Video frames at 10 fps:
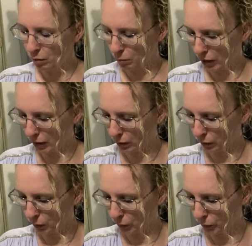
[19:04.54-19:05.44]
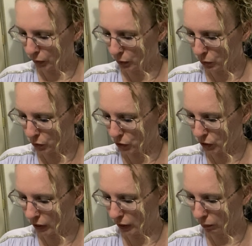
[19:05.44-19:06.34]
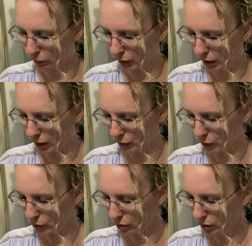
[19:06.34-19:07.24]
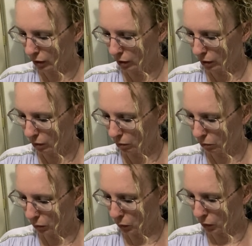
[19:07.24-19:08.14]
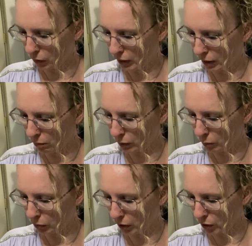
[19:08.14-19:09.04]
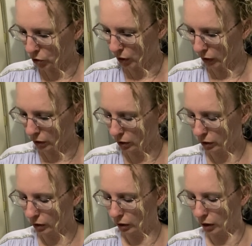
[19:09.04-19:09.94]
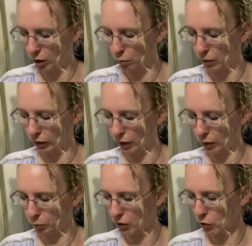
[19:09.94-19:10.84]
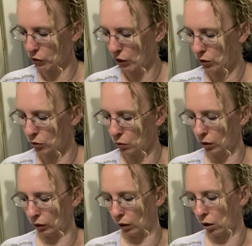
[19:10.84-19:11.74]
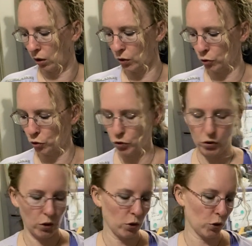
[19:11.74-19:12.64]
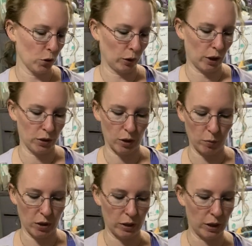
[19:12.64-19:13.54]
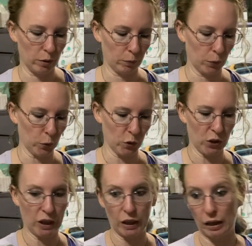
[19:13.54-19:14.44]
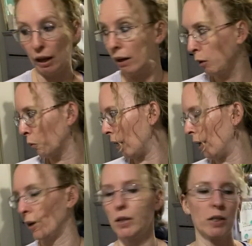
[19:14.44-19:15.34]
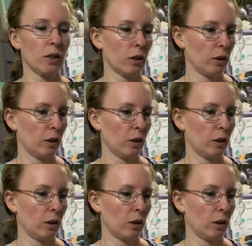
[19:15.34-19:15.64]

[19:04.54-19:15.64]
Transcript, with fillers: buy a whole new skein of floss for every project. Um, a lot of the projects I do are large, so a lot of times I need a full skein anyways.